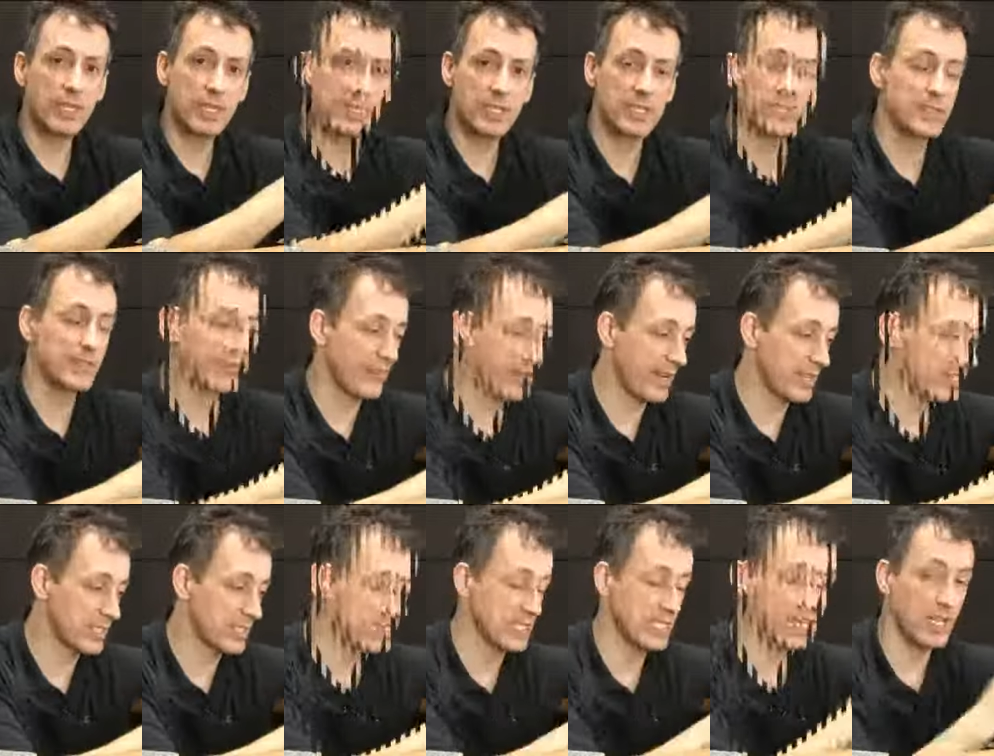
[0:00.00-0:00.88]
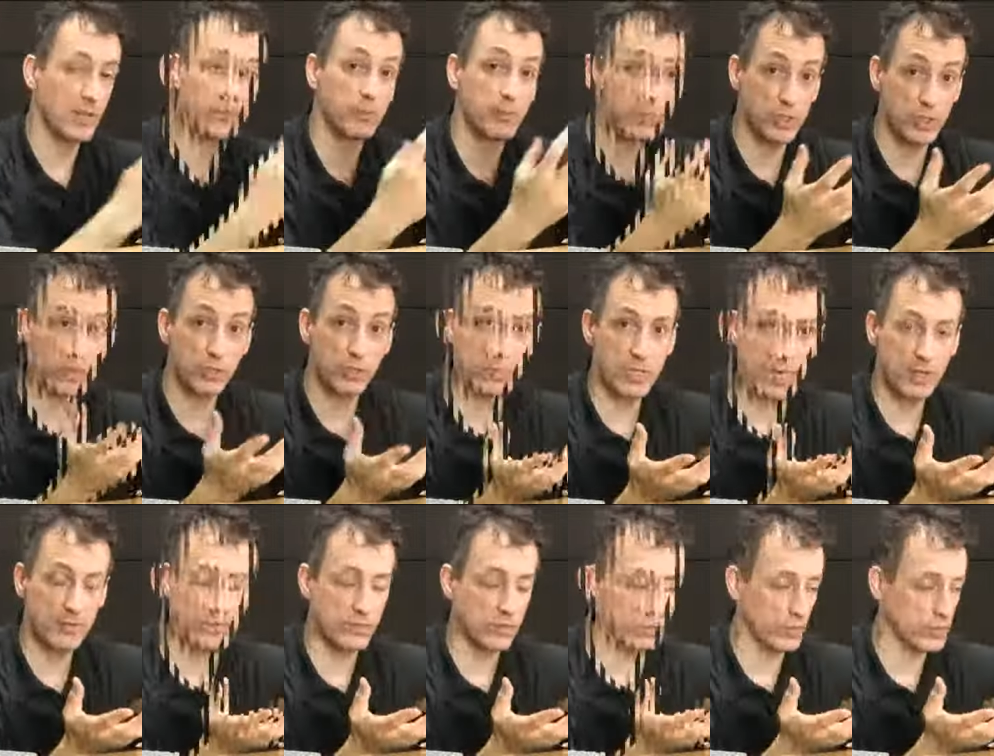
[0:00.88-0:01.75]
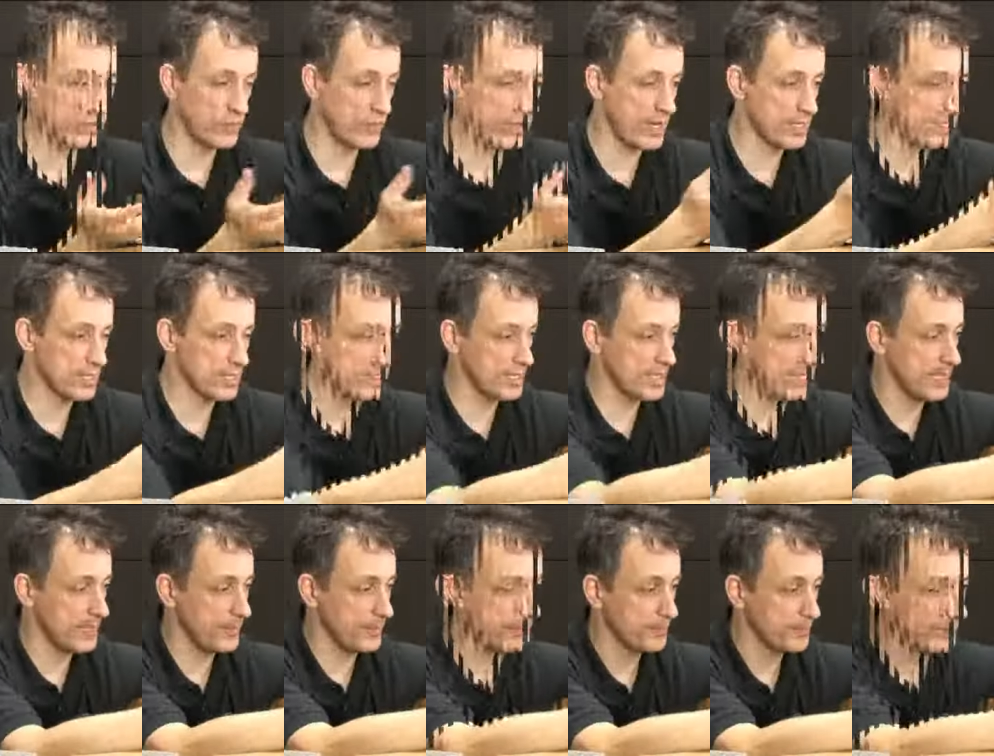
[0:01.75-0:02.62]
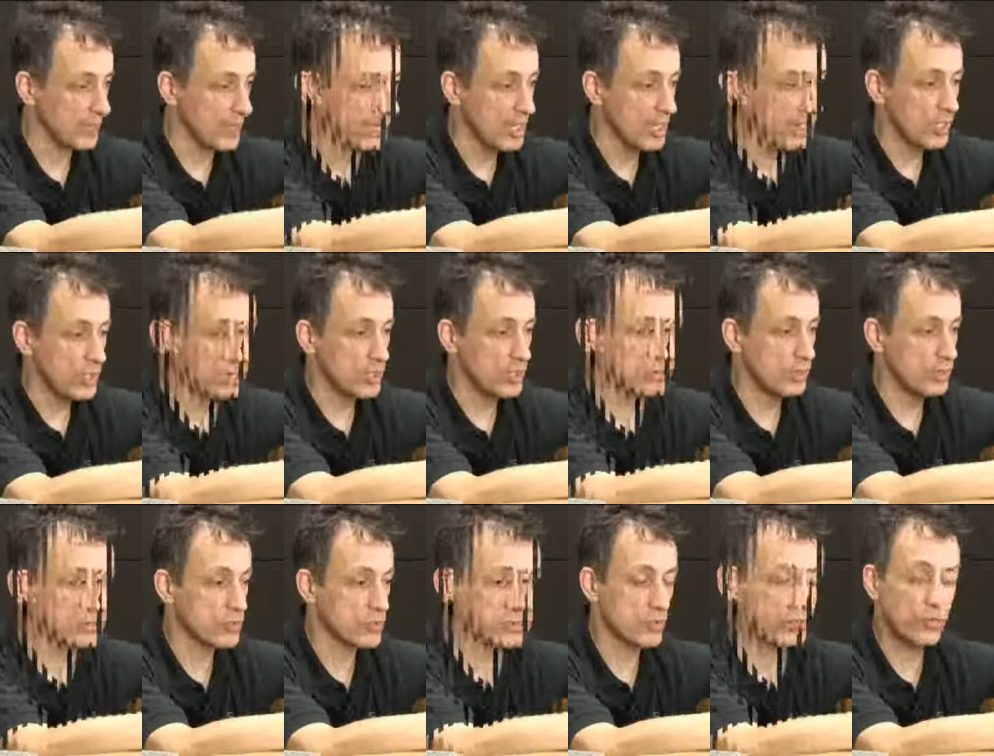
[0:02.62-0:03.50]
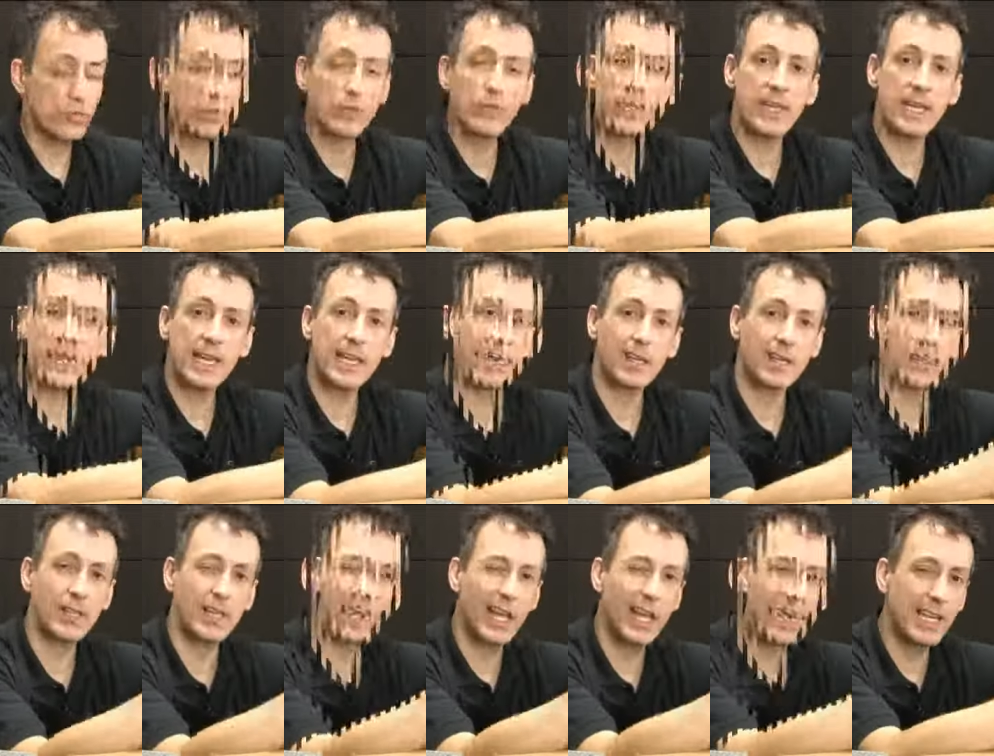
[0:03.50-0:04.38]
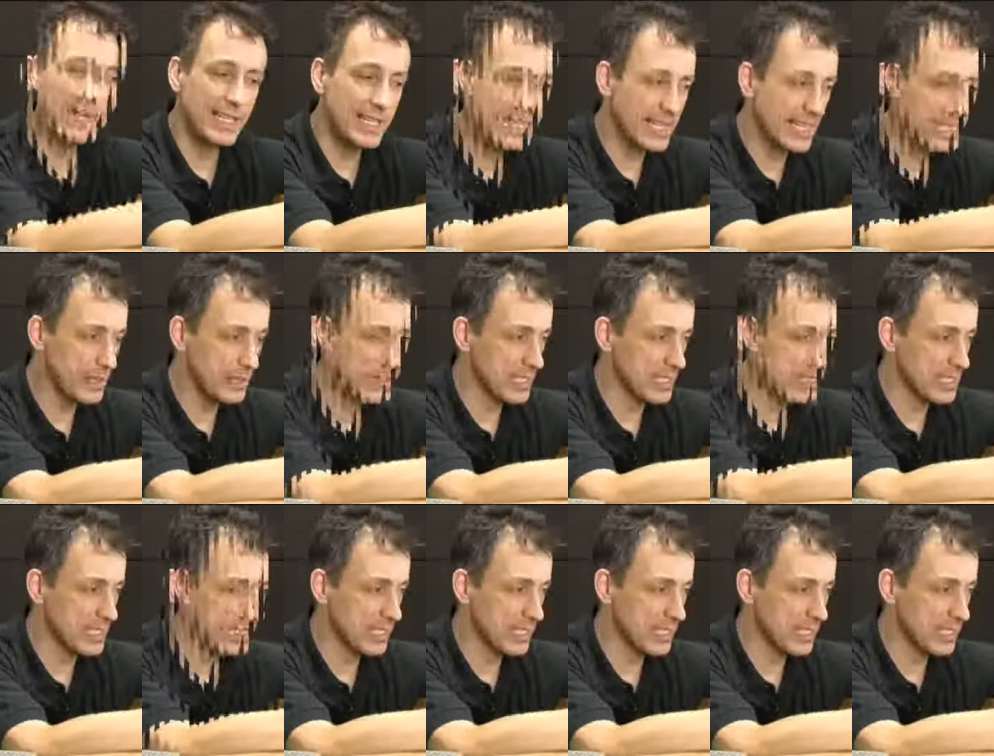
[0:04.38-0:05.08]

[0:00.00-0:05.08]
this isn't fastened down, but you would have yours fastened down. You would screw the handle a little bit